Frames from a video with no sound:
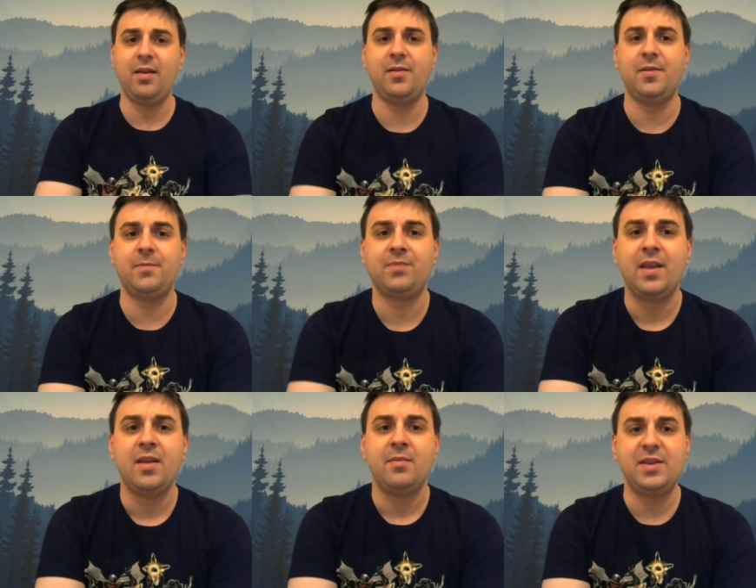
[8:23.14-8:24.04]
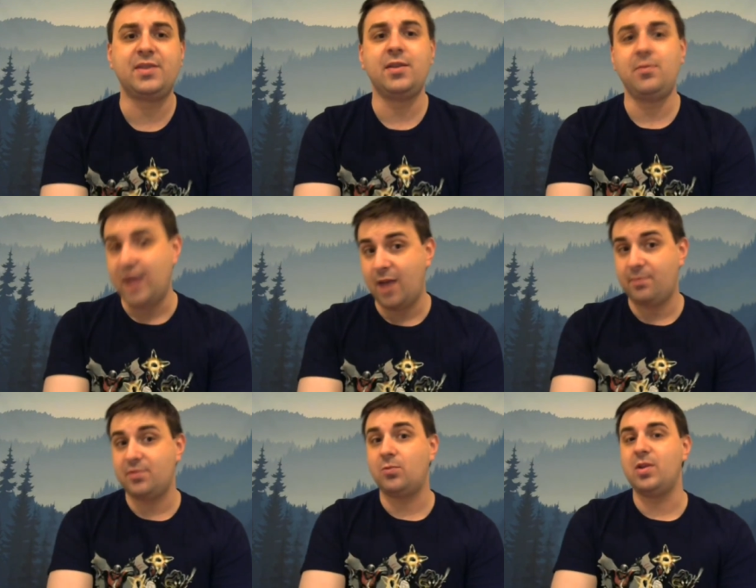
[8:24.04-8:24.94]
Um, basically what
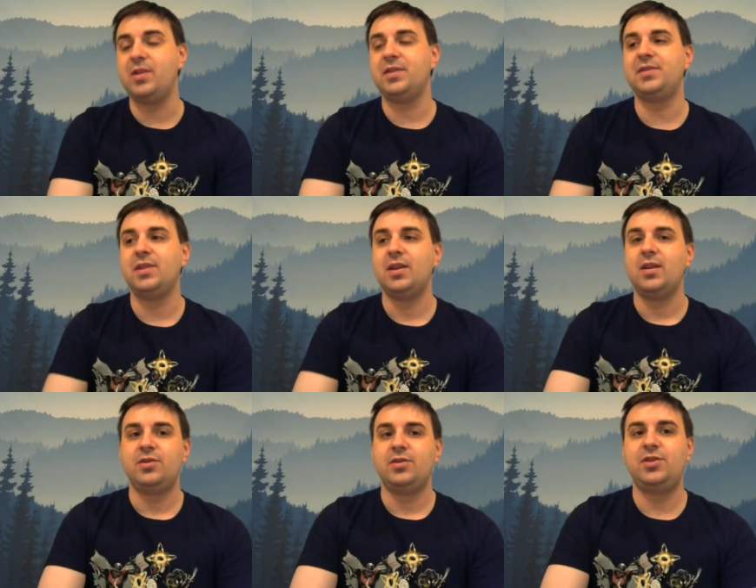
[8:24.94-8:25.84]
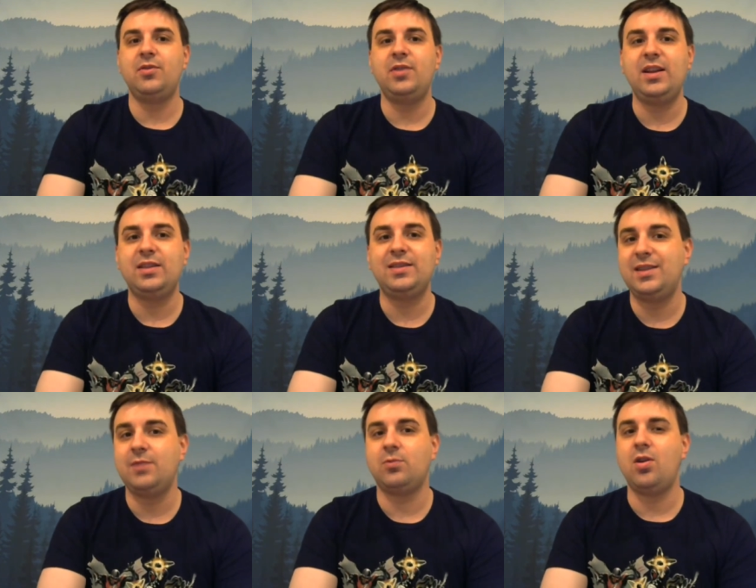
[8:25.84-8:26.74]
happened was Sony and
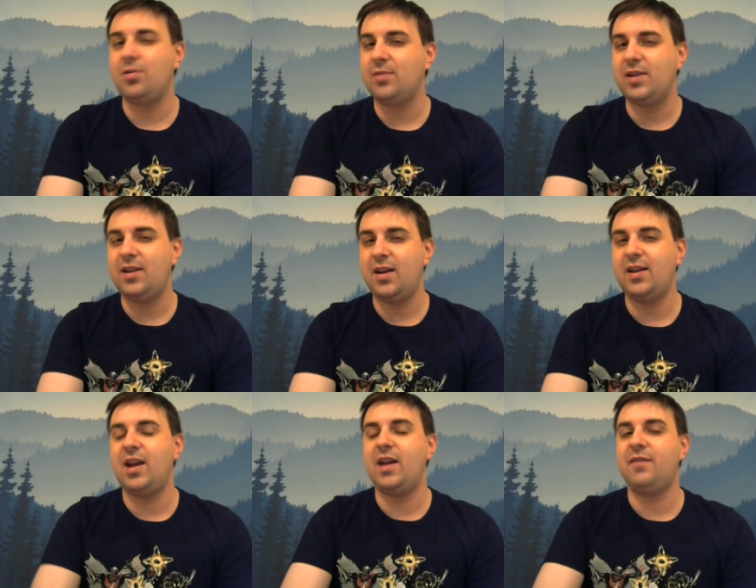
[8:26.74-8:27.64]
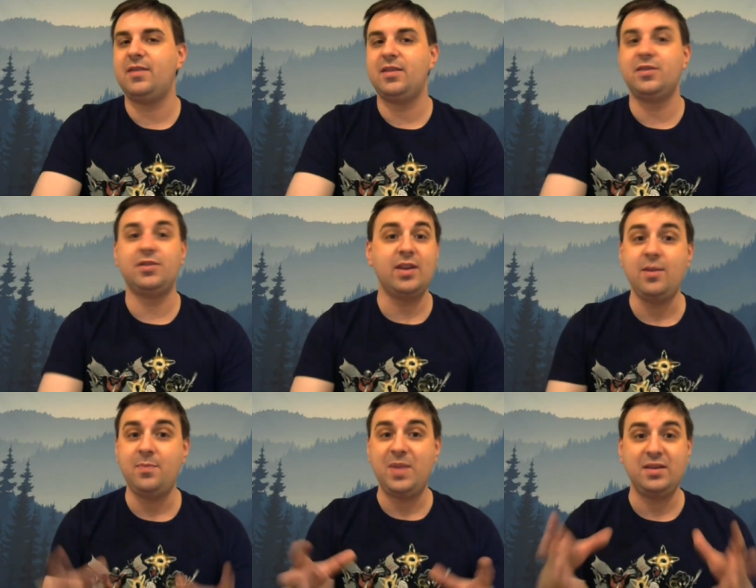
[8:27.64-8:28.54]
Disney were already kind of having, because they're
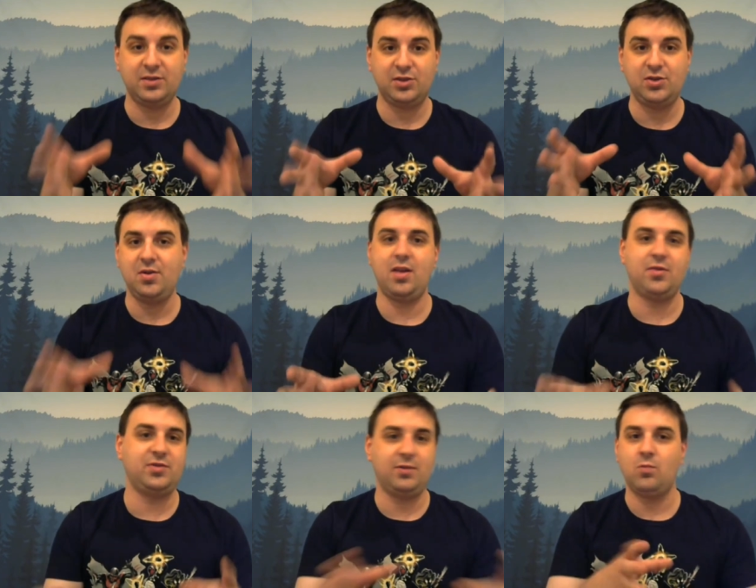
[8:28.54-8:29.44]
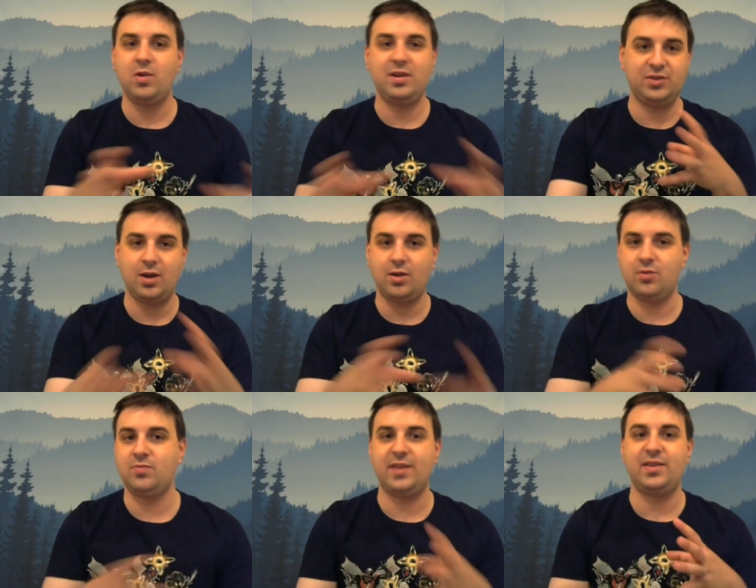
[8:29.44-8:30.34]
independent studios, like one is not
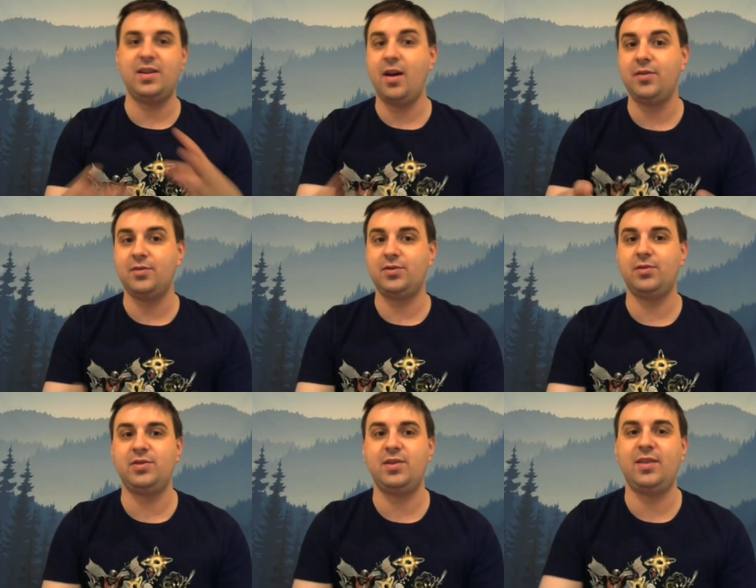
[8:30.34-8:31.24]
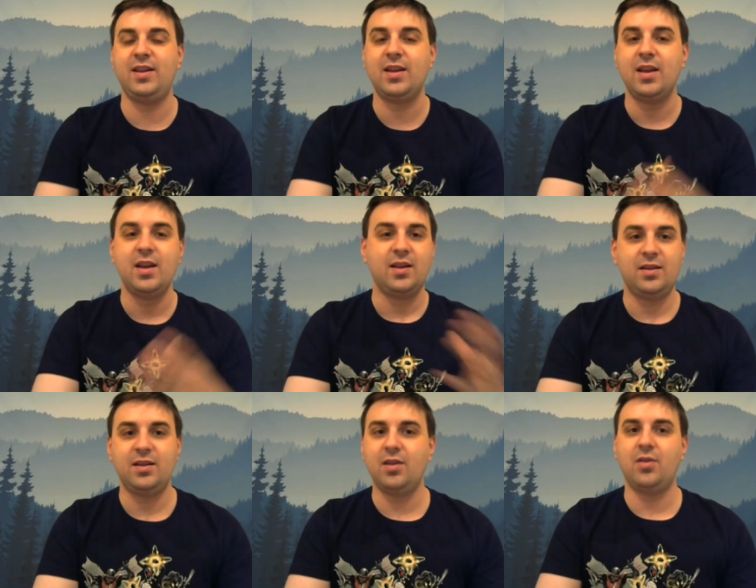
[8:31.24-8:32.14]
owned by the other, so it's not like,
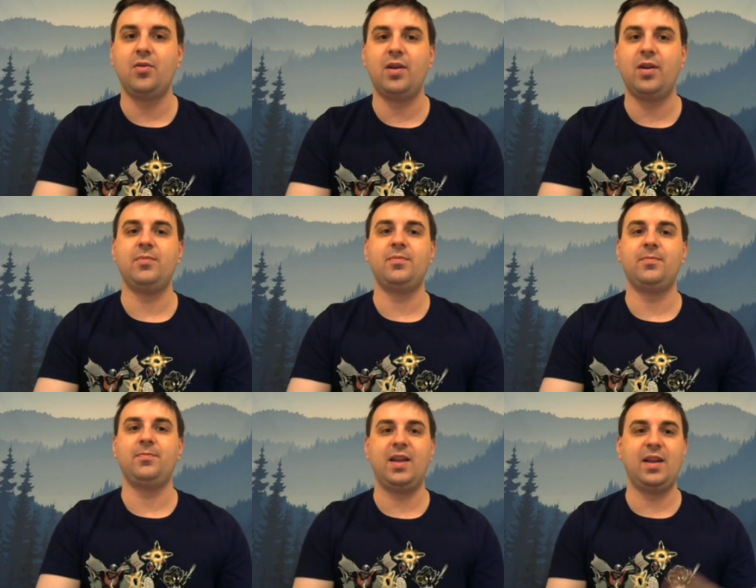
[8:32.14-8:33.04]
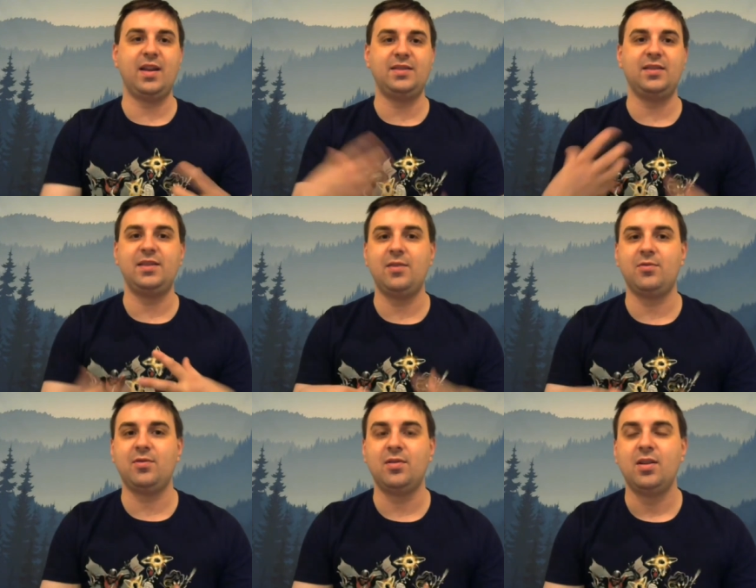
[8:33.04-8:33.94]
you know, um, it's not like they
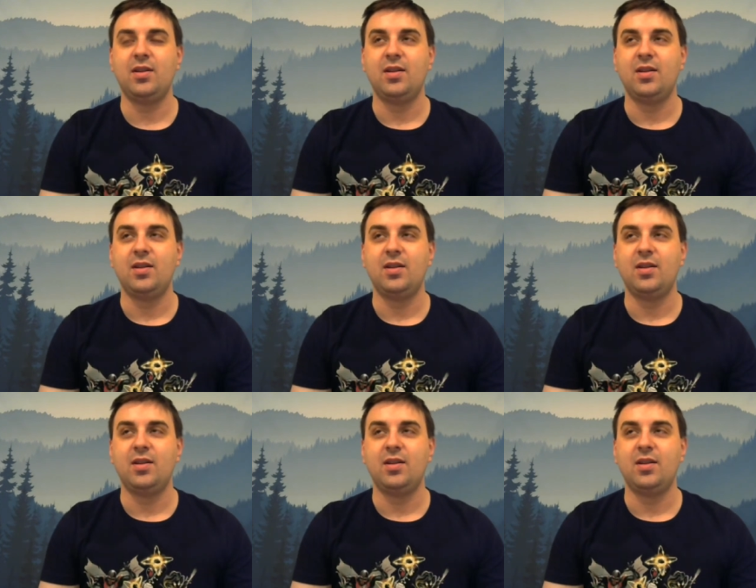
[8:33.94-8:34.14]
were,